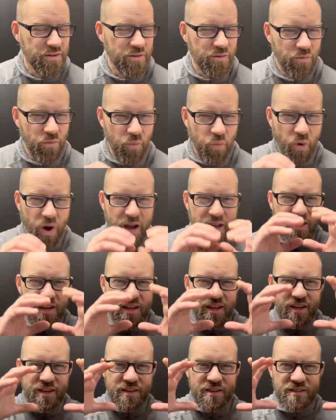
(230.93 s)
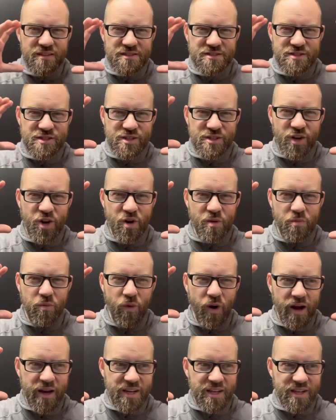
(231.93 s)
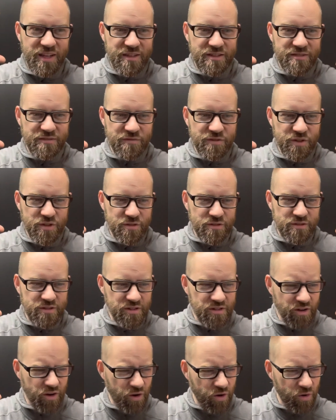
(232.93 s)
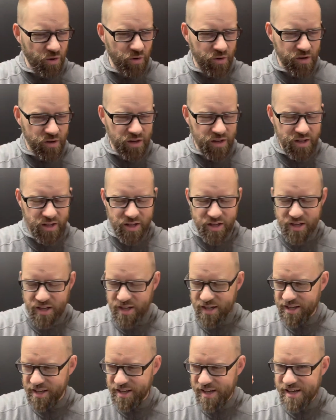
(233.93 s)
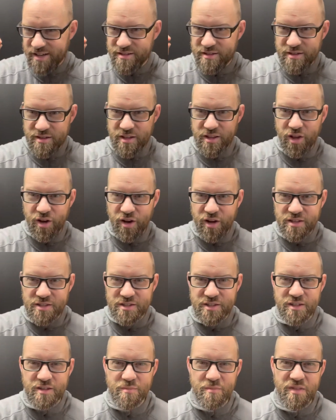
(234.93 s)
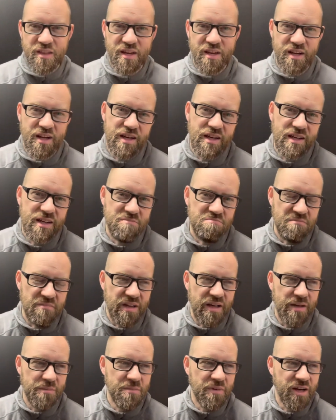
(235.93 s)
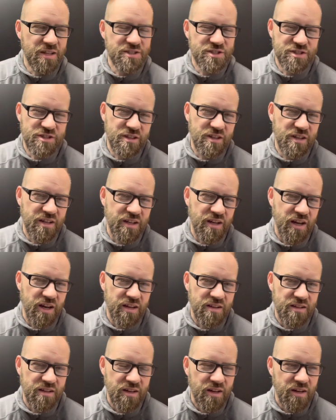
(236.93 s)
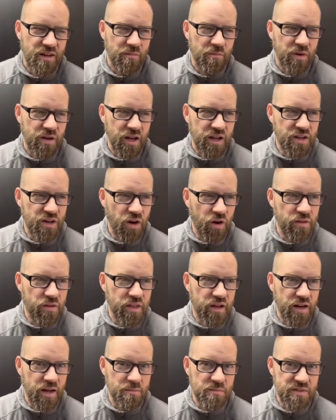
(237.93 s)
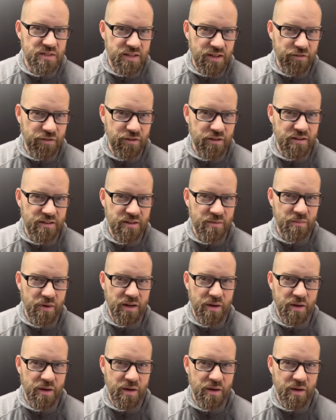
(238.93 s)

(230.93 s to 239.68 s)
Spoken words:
widening your scope, widening your view to the whole and to the long-term thing? I'm not sure yet, but I know that I'm different in my